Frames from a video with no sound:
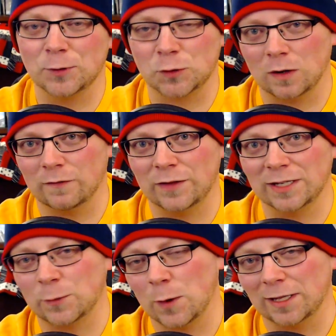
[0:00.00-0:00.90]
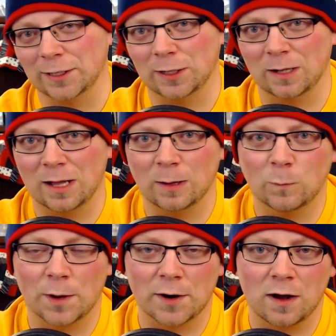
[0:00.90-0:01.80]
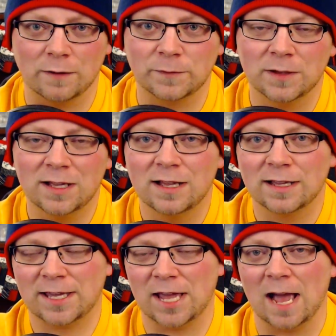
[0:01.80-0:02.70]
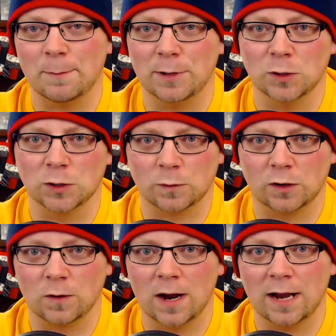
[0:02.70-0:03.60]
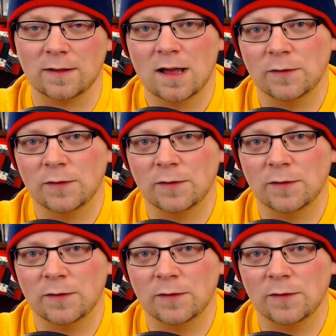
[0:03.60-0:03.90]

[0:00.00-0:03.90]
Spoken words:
Just sort of these quick little one-off cameos were great.